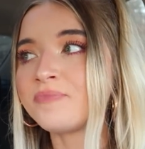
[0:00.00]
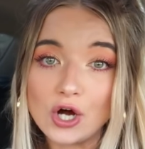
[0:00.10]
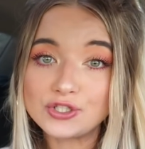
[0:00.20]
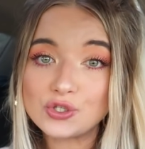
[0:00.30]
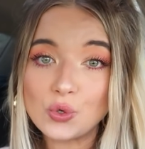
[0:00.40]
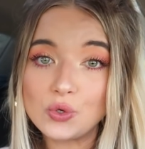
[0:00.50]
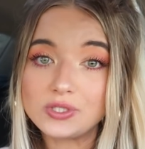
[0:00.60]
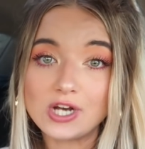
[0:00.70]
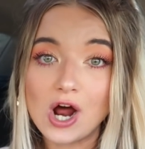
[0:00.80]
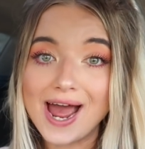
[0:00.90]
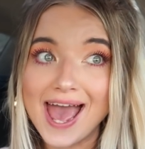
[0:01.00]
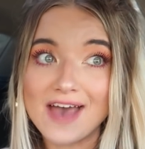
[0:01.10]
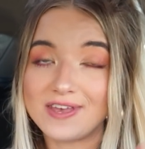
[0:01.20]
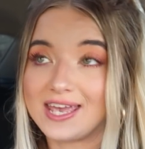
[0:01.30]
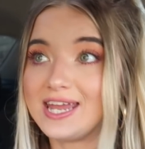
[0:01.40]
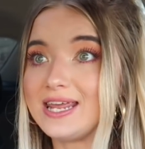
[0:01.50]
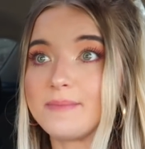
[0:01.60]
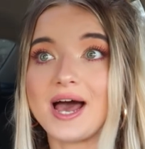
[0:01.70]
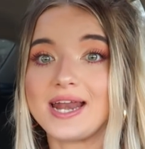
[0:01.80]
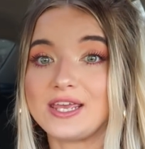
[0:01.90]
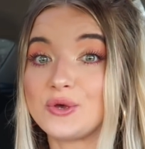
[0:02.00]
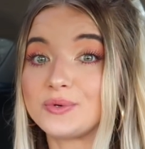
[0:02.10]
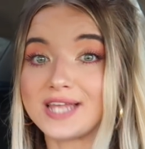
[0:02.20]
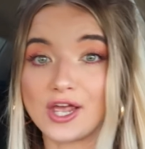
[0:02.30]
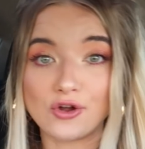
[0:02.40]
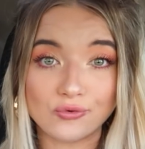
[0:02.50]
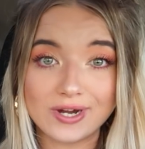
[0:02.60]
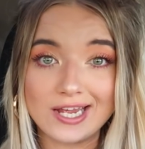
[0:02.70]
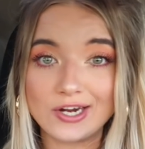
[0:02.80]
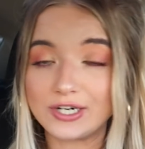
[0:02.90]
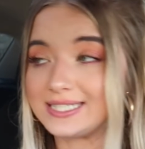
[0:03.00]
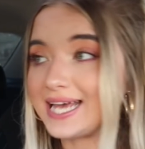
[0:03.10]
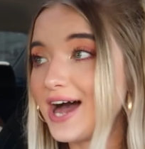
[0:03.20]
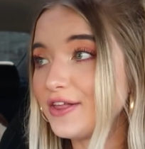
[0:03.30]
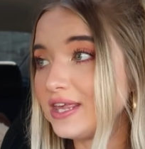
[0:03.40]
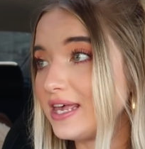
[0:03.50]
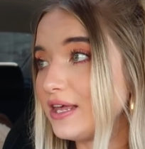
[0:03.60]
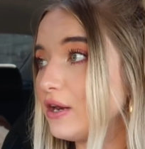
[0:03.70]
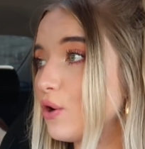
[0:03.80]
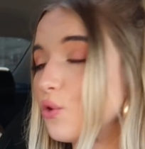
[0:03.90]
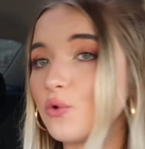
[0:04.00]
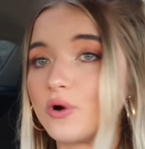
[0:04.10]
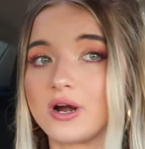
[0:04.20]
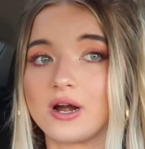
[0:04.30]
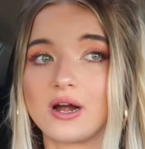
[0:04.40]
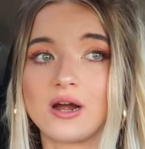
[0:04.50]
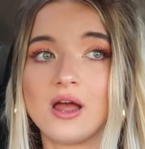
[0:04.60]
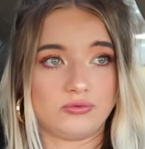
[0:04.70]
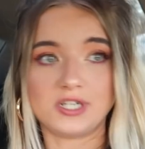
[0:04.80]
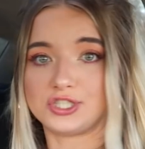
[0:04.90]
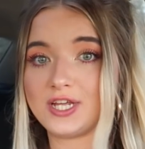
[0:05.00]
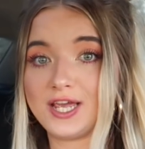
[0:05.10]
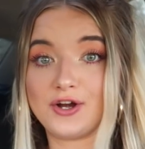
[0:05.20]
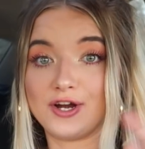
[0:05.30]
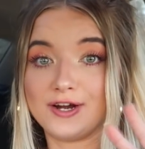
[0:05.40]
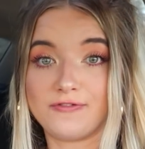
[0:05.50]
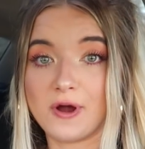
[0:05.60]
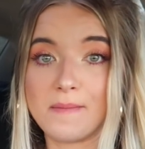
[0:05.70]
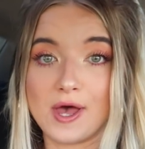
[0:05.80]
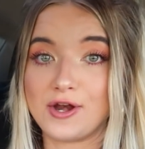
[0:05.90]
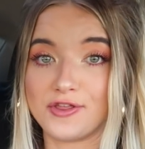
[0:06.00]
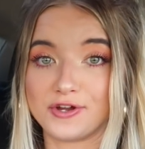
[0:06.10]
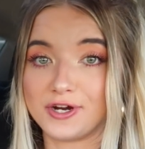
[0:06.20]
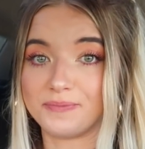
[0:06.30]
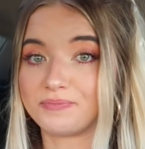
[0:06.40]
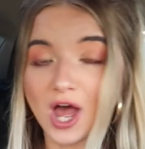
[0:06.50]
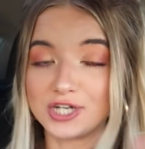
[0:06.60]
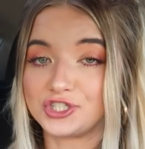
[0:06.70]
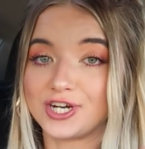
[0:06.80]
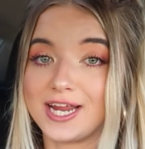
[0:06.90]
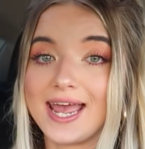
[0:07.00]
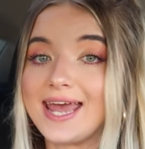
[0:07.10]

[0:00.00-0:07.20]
Our school did not have anybody who was like Greek or Italian or Russian or from another country,